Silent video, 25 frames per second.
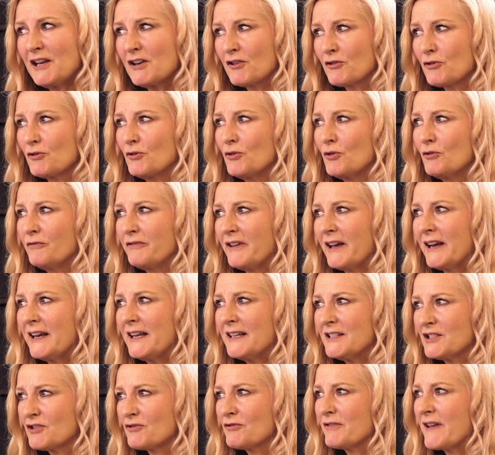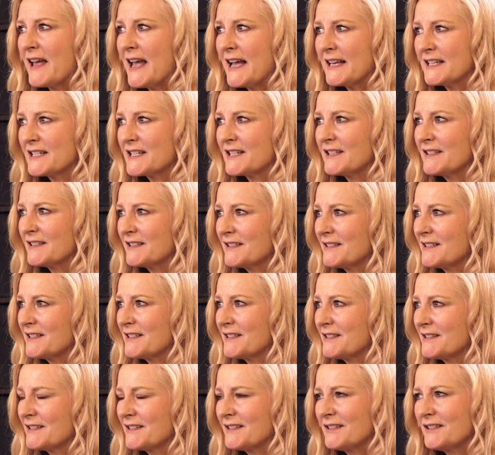cruel, very direct, and
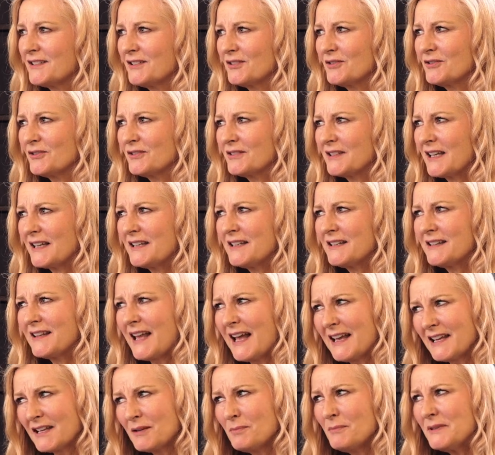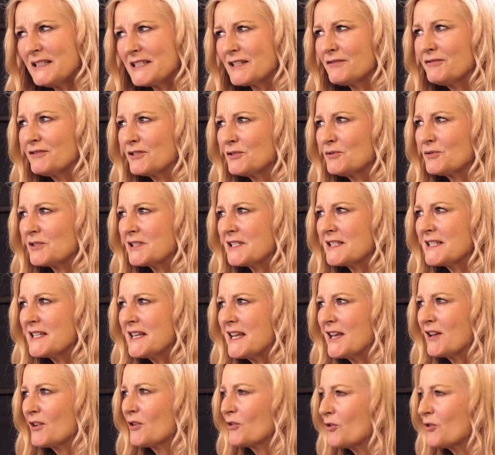you know that can be difficult to take.